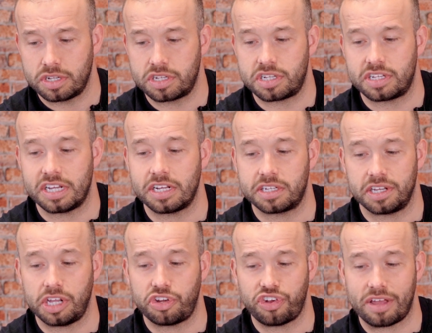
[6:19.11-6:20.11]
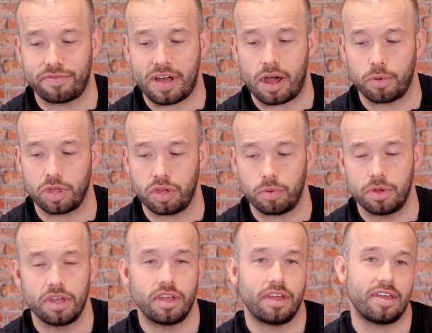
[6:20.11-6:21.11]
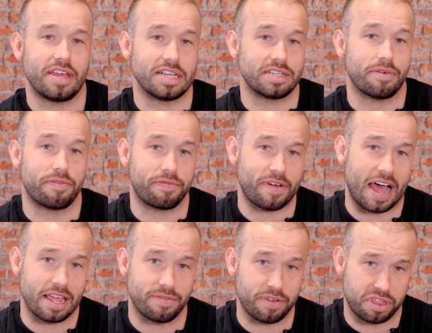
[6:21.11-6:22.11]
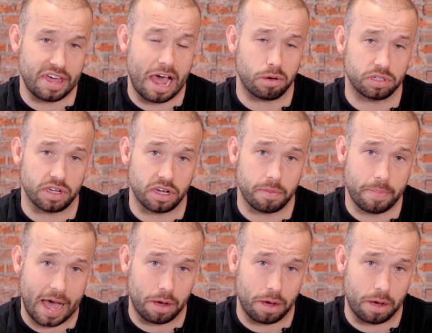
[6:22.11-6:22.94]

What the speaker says: CCJ value is £5,000.